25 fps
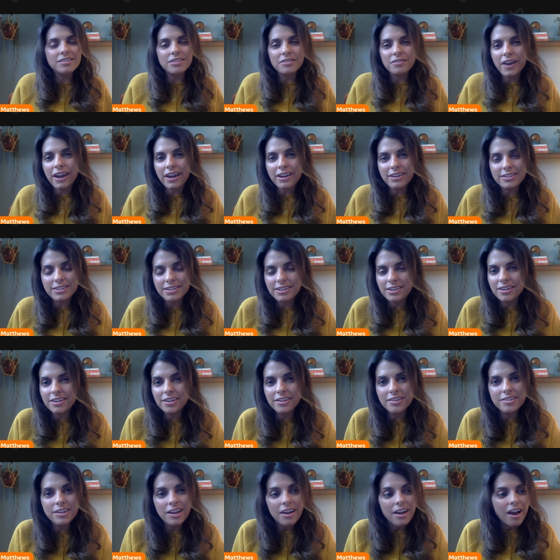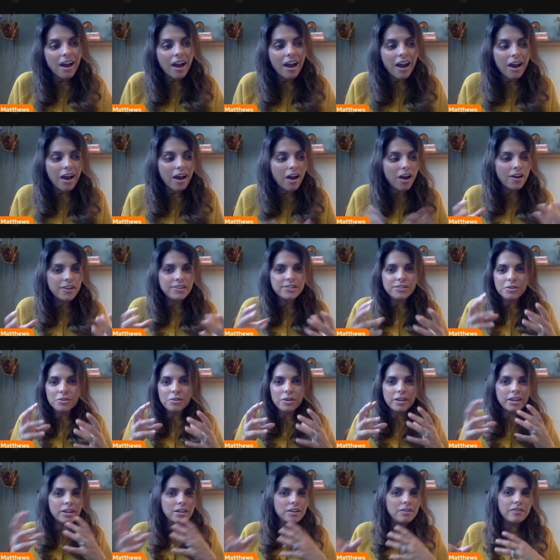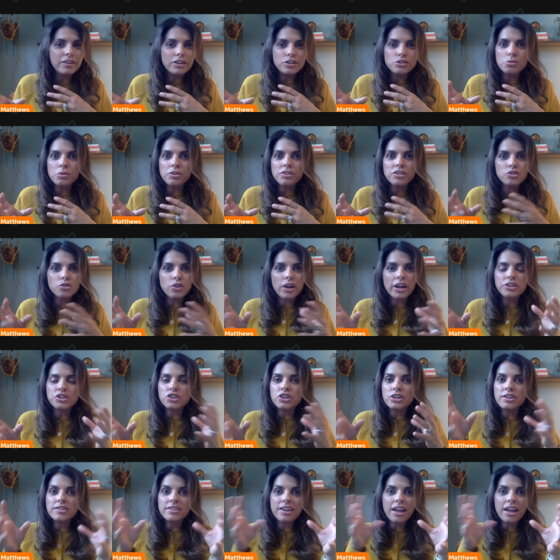of ideas, uh, also individual stretches,